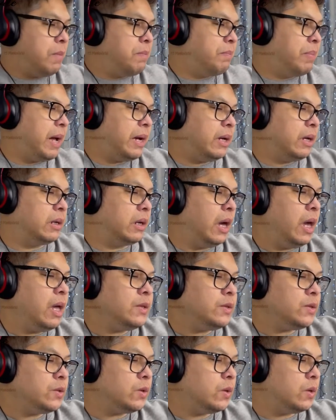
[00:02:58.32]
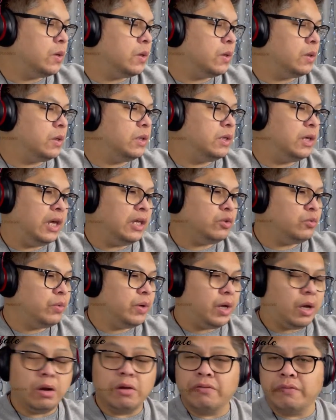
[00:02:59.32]
back again. So yes,
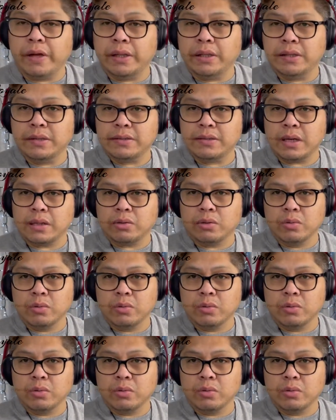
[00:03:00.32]
we are already sat on